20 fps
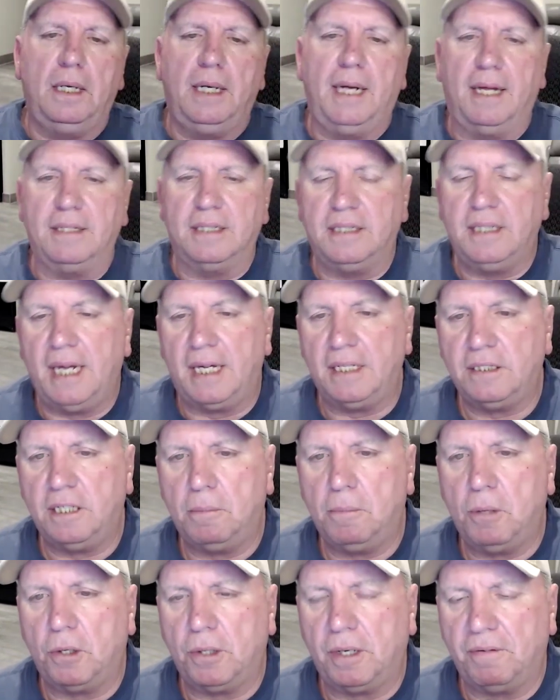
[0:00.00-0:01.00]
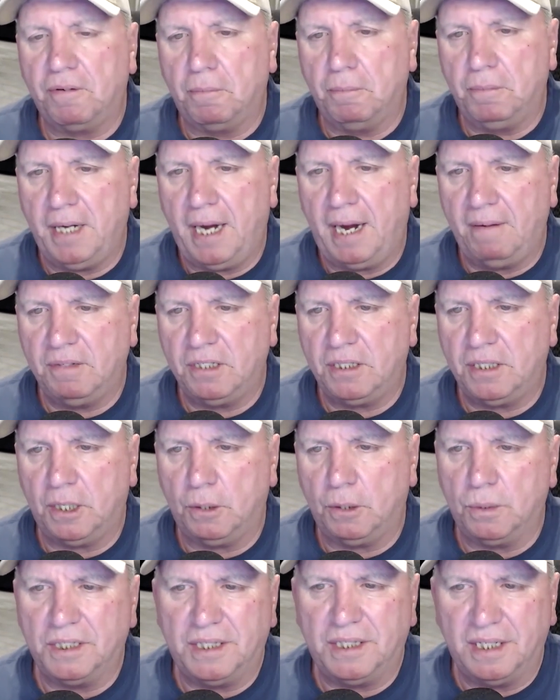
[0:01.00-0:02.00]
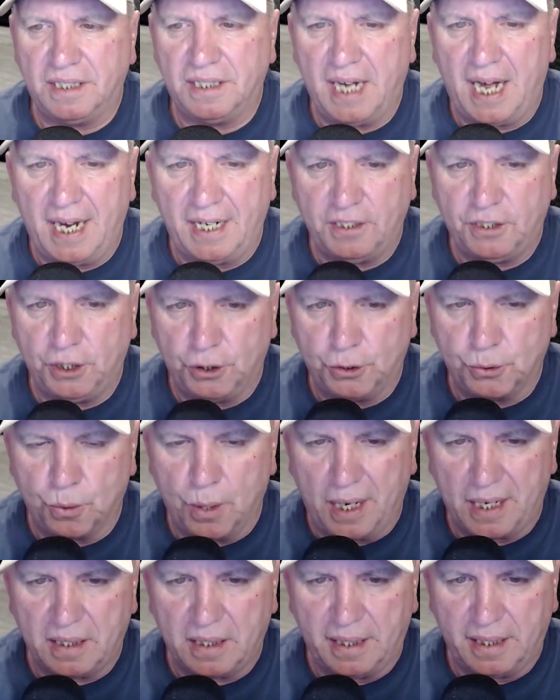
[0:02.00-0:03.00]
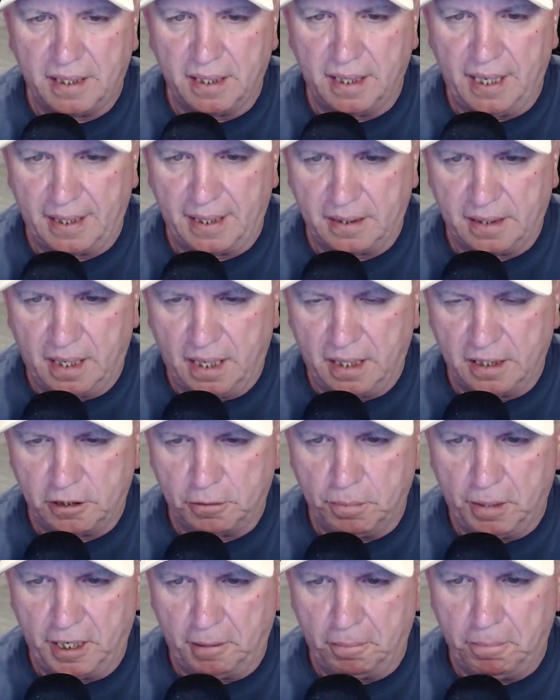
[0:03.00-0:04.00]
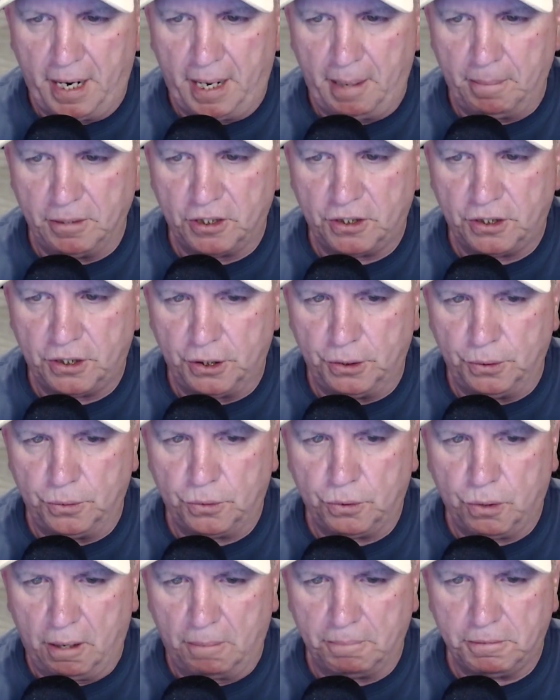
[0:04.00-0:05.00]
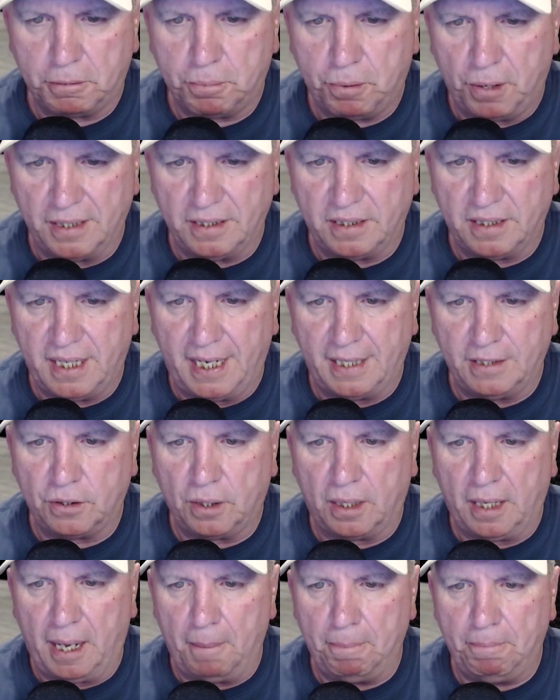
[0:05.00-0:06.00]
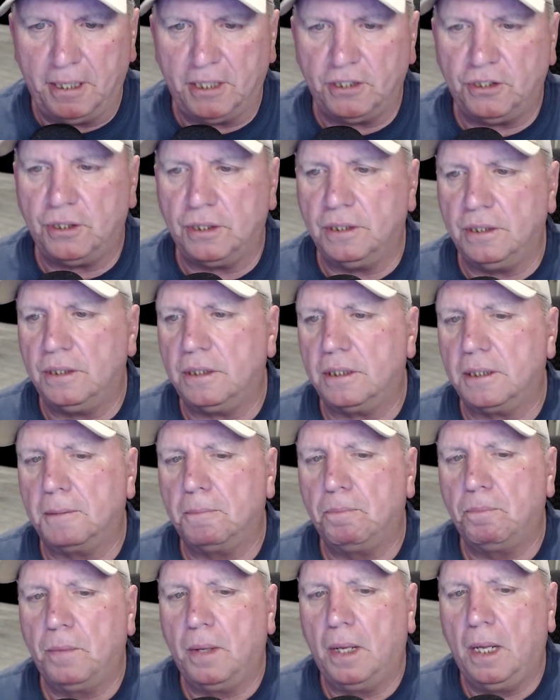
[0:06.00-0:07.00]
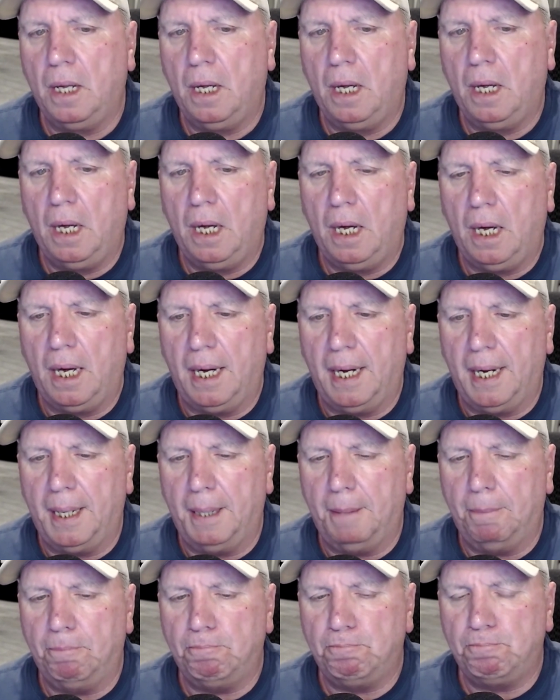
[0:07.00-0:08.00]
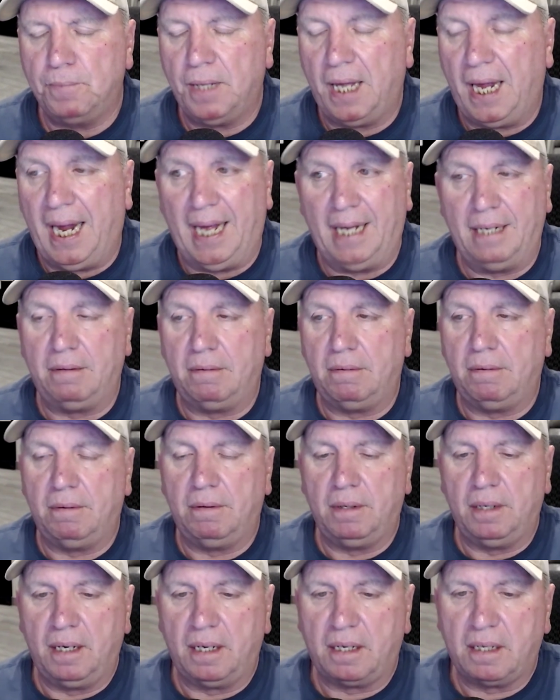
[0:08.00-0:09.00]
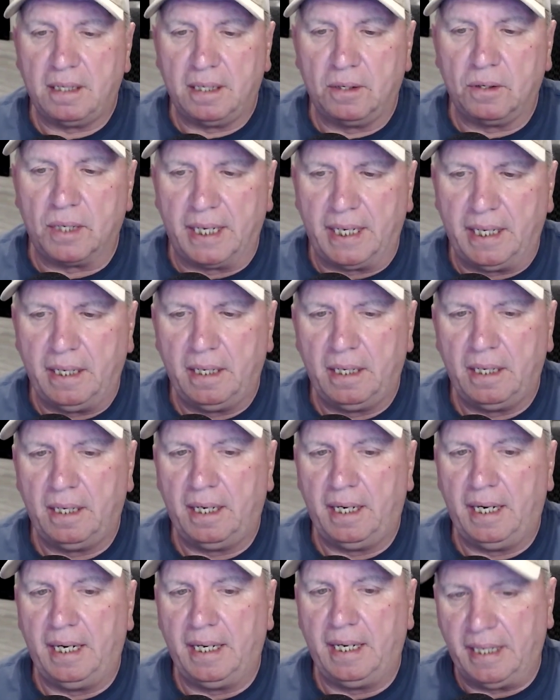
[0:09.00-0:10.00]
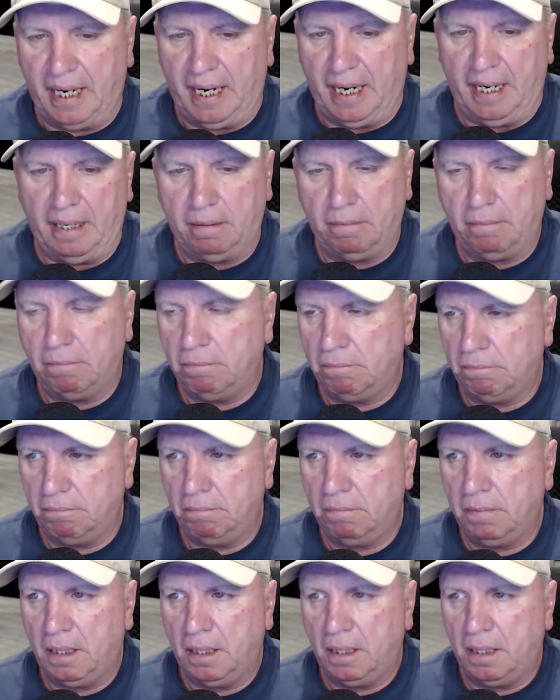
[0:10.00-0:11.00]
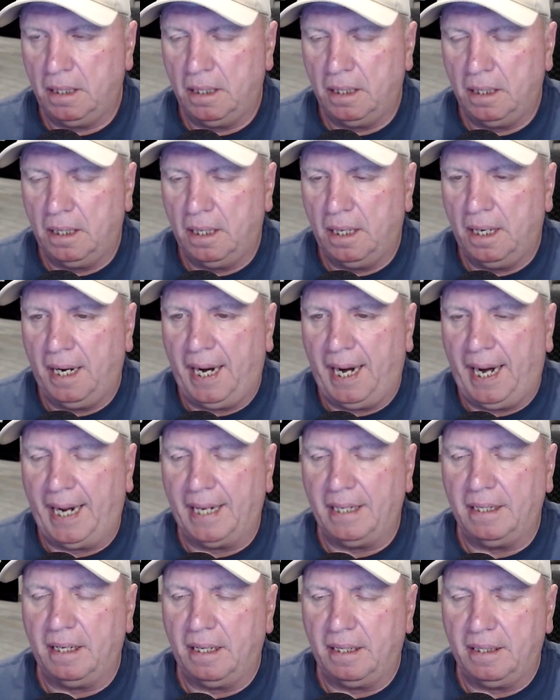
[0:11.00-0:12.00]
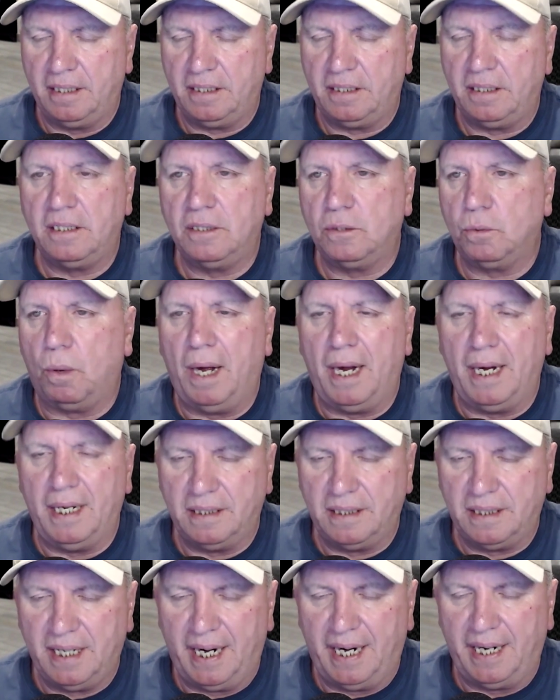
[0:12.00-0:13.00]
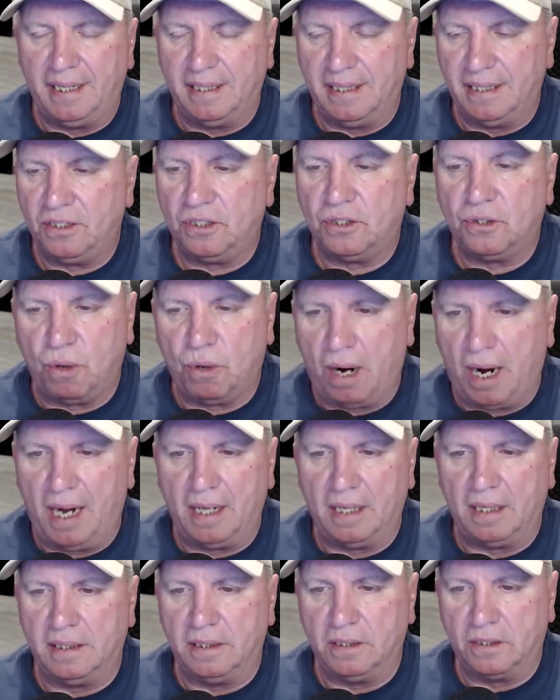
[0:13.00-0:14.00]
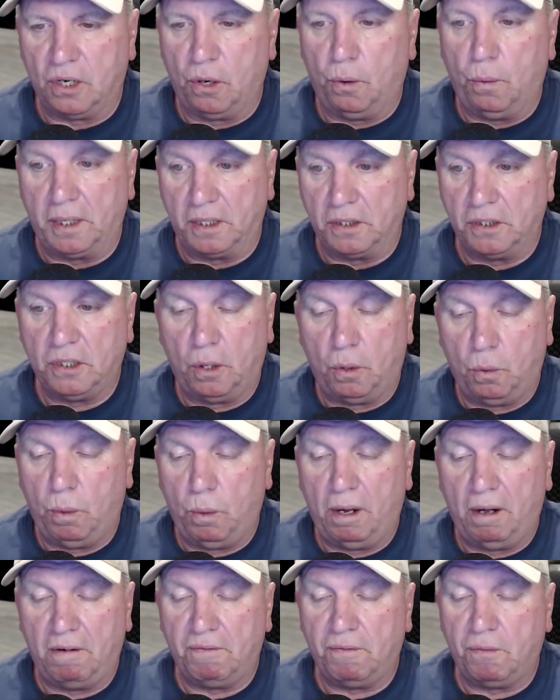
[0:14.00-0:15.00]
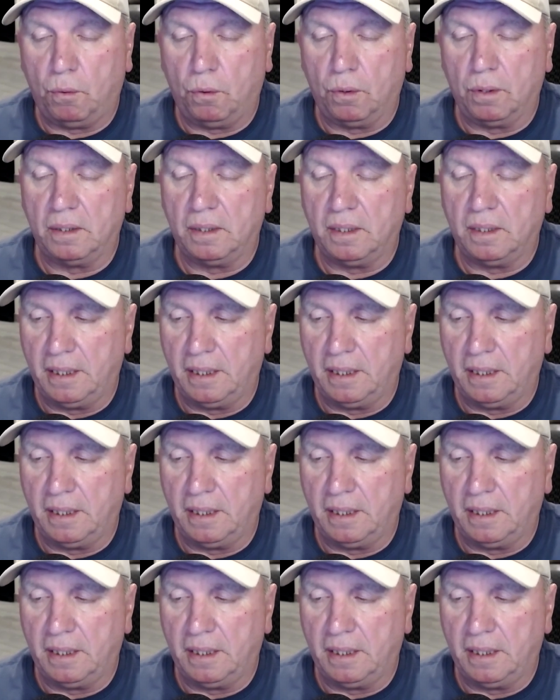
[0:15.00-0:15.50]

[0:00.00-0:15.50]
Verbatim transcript: Now, the testimony from Davidson was designed to directly connect the hush money payments to Trump's presidential ambitions. Um, and clearly it did. And this is why I say this trial is going so well for